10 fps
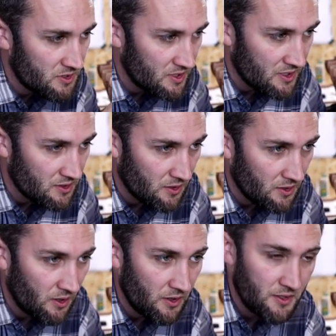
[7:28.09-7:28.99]
So that's our
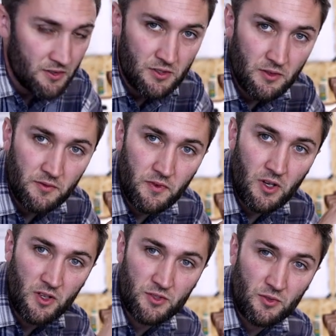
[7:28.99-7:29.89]
guidance of
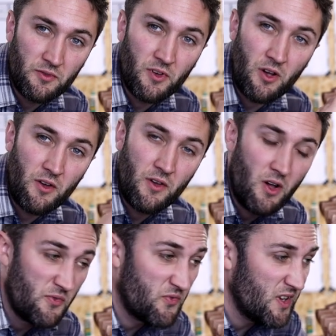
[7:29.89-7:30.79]
uh, sort of our,
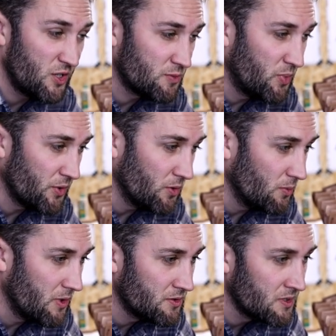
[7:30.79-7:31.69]
our finish point
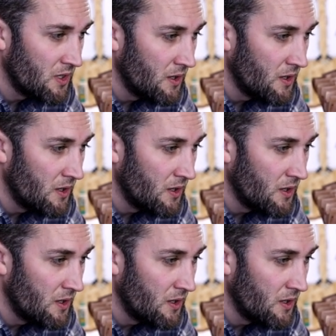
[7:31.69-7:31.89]
almost.